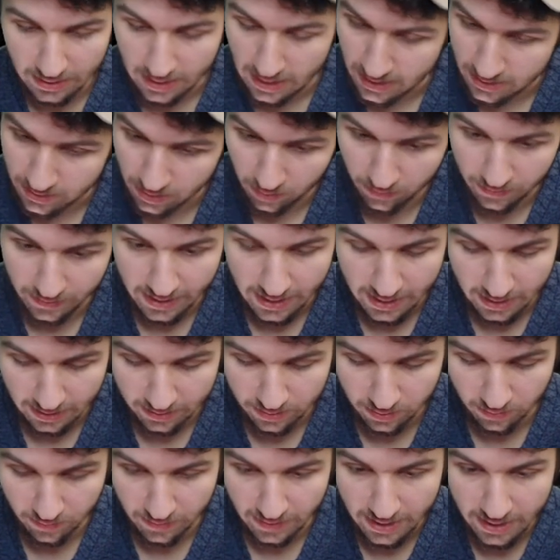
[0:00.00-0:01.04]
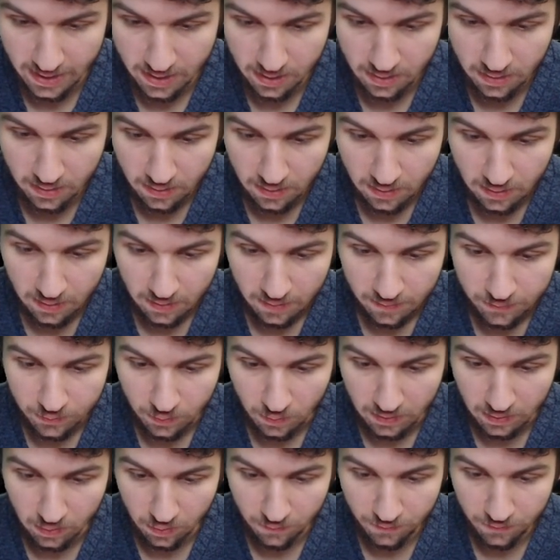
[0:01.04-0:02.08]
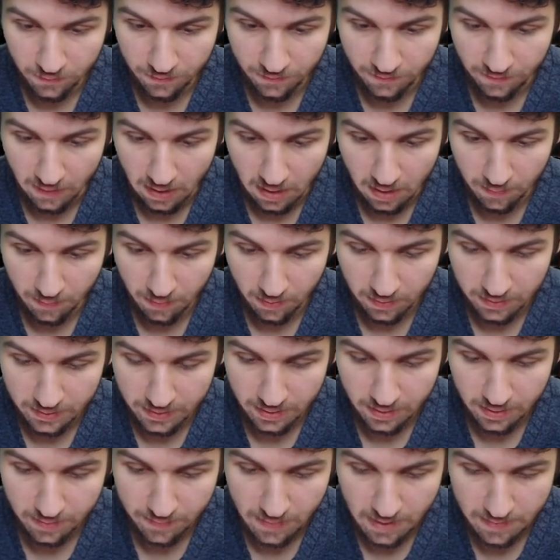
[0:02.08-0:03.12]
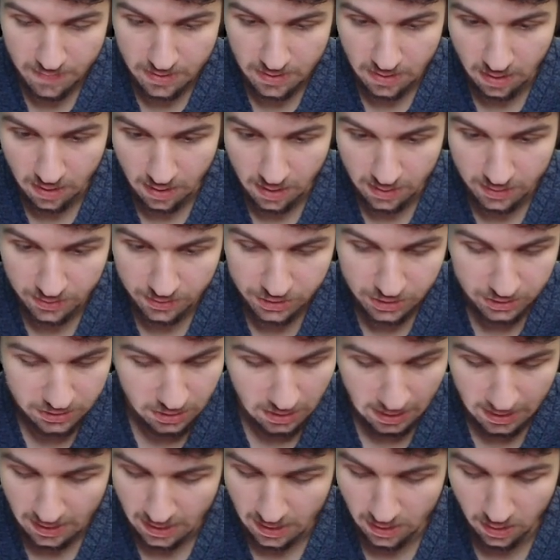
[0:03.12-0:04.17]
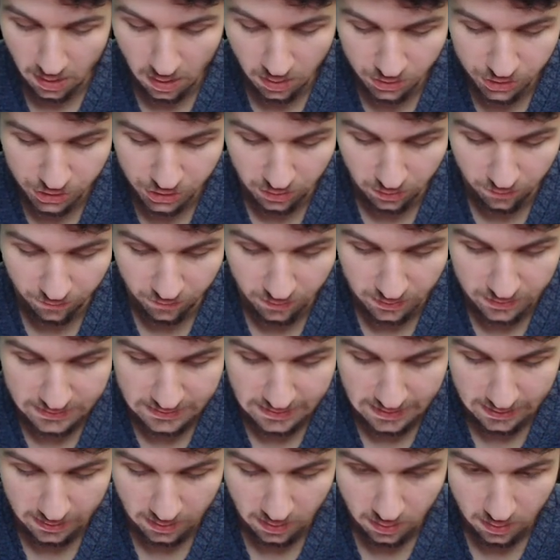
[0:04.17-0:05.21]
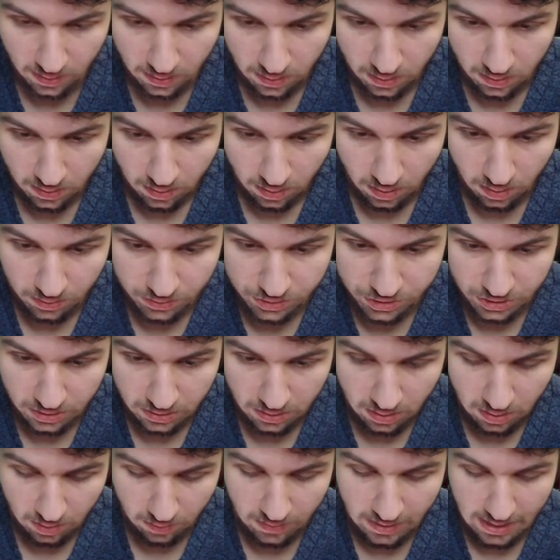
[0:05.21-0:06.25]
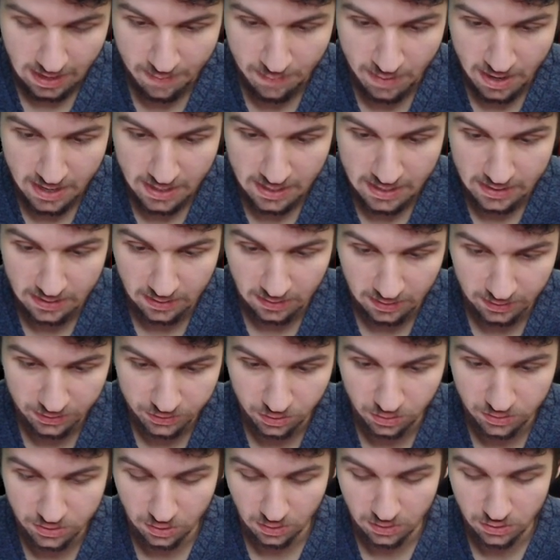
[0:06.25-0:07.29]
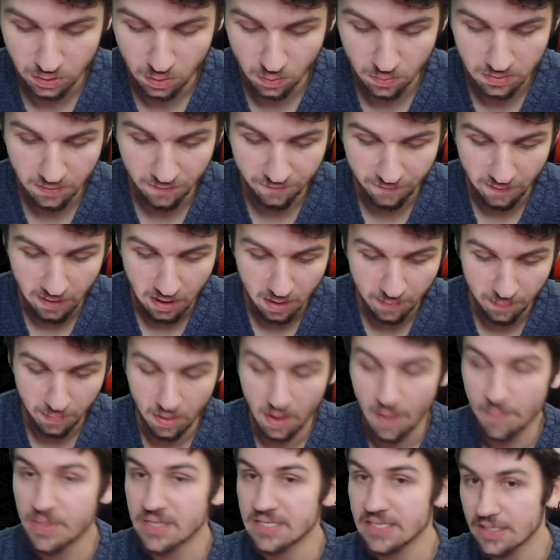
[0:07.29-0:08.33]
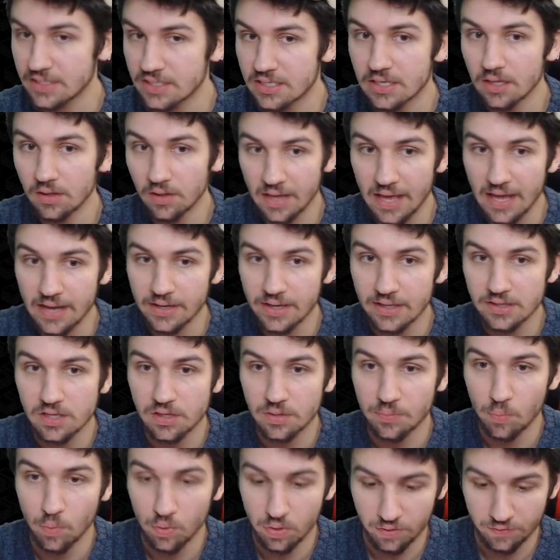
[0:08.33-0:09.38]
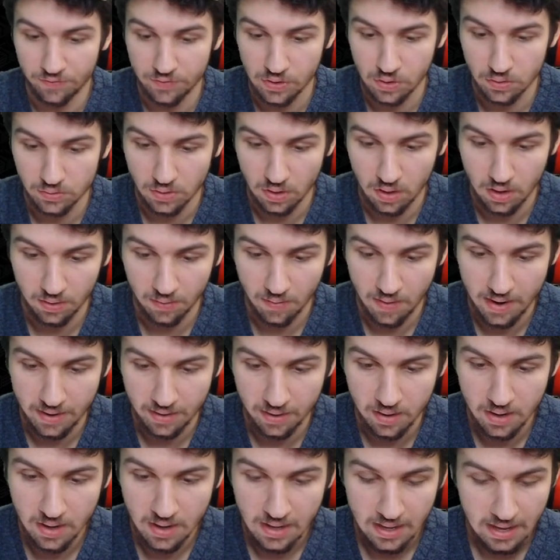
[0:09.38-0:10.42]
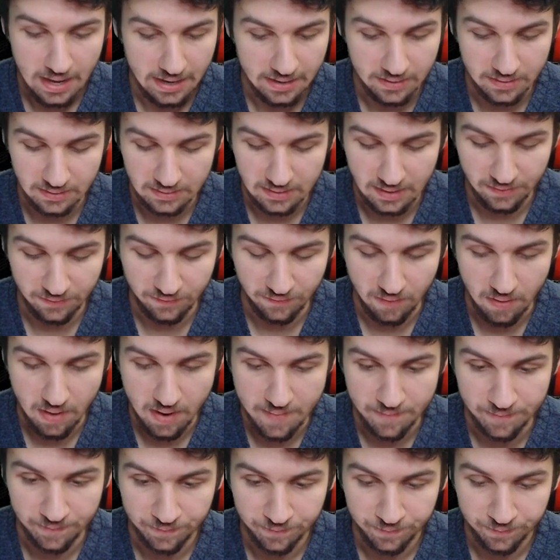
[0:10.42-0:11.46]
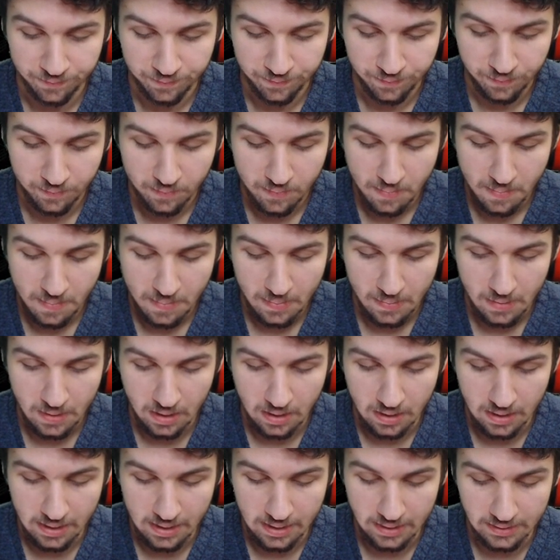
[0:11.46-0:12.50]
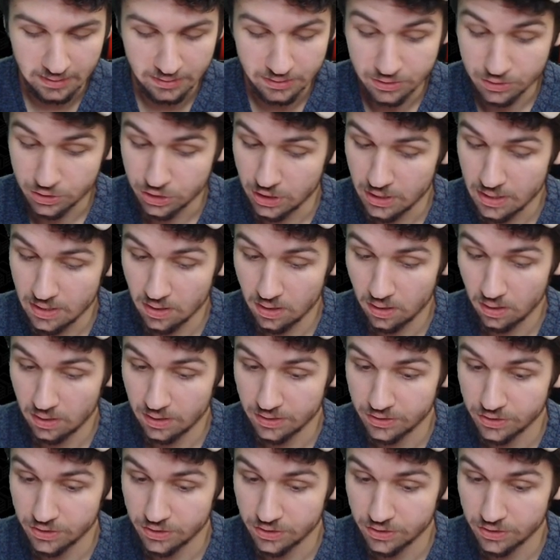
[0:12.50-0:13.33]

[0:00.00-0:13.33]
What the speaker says: I know that. Do I go for the Fireball here? Maybe not. I'll chill for a sec. I'll chill. Okay, I'm at 8 elixir, so let's go with the Fireball because I still can get to the Mortar if he goes Hog Rider. I think that's fine. Let's chill.